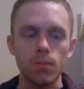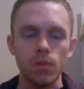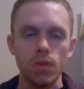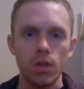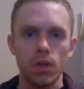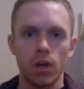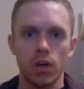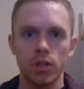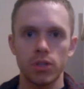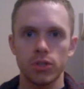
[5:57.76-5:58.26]

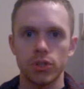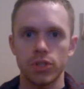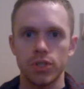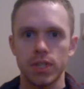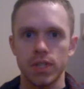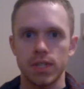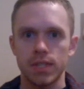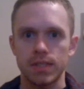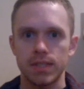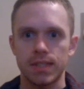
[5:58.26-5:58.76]

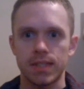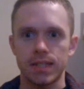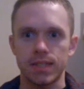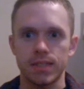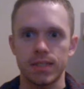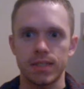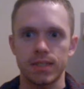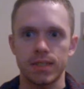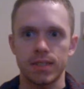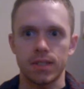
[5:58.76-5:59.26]
hydrogen is
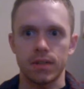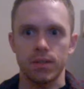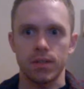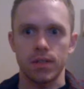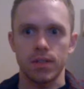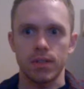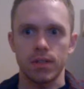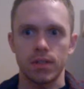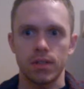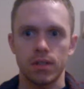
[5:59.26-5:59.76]
necessary
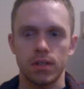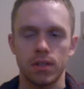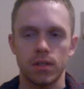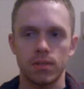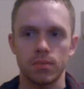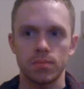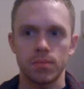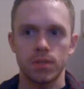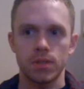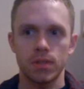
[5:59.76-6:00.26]

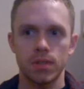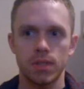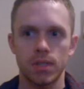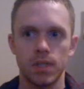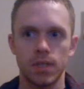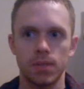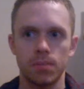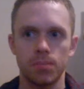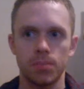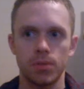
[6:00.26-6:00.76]
to
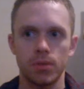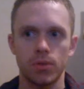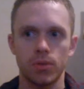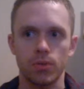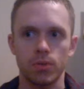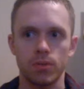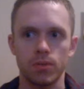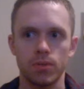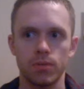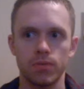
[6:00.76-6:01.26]
keep
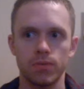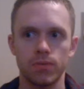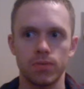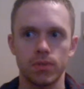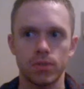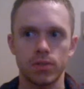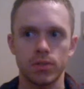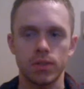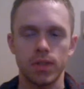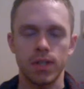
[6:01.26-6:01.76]
your
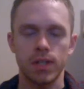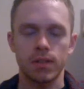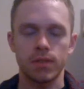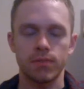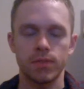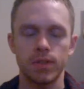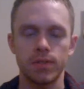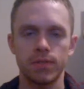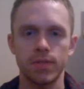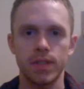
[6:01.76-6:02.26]
first line of
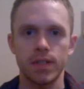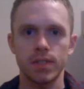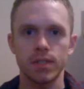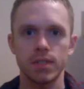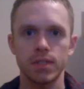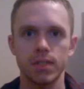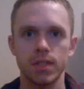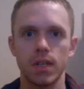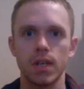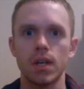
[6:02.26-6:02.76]

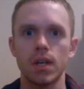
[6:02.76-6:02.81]
defense,